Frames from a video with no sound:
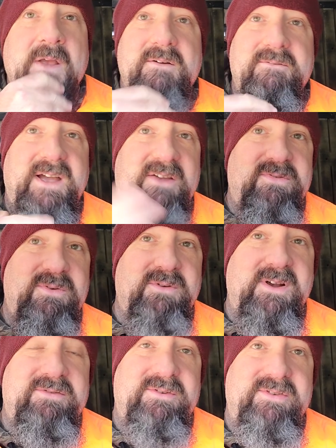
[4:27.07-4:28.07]
Fast food
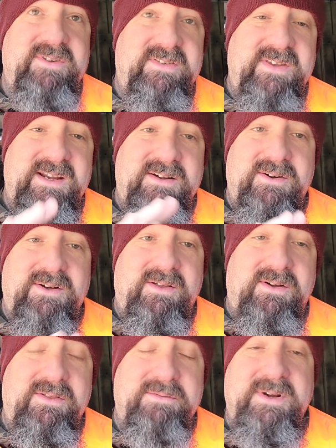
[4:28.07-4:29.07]
restaurants, just think
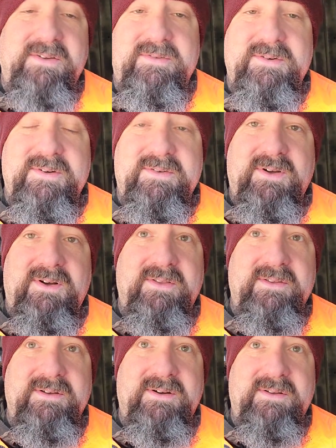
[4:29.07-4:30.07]
all the restaurants, all
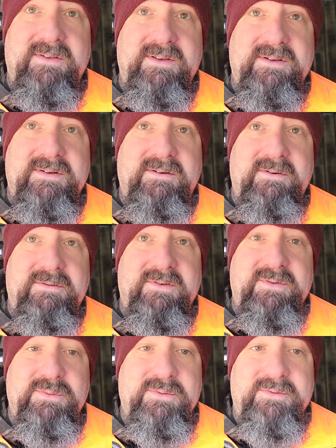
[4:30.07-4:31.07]
the grocery
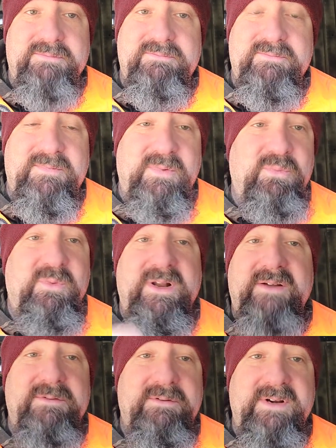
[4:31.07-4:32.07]
stores, for
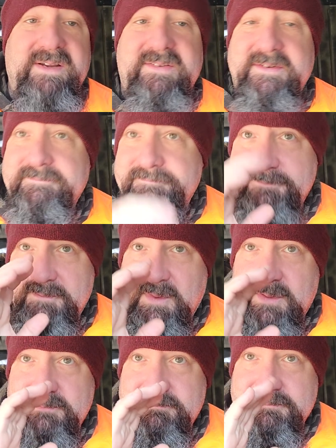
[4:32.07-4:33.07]
whatever reason,
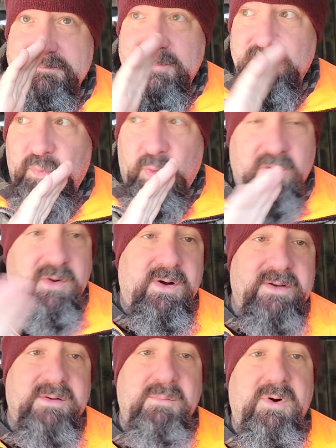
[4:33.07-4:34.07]
were
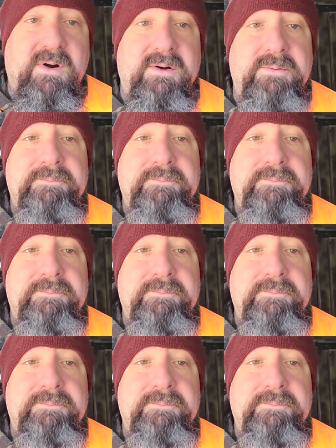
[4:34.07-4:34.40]
gone tomorrow.